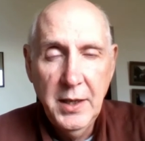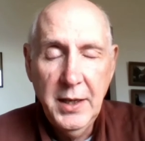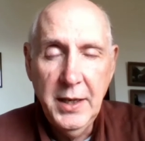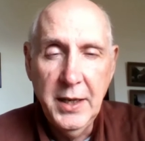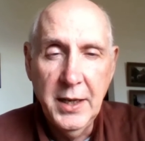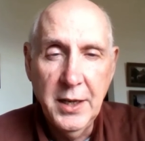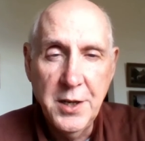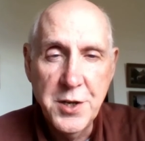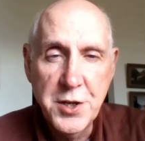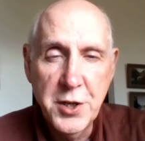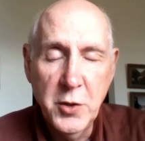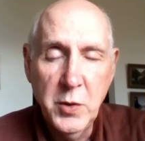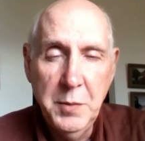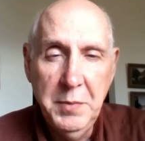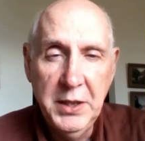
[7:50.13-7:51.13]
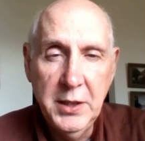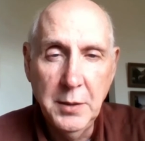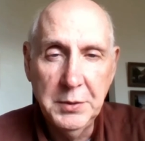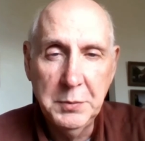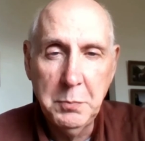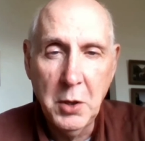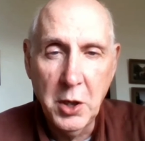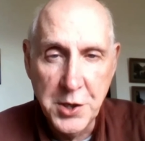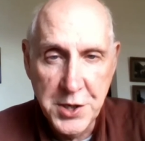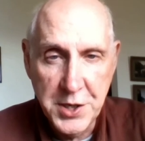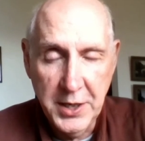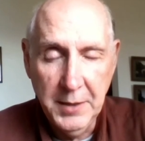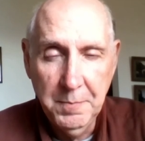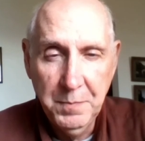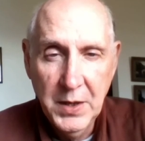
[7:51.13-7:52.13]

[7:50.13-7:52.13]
and so it becomes parsing.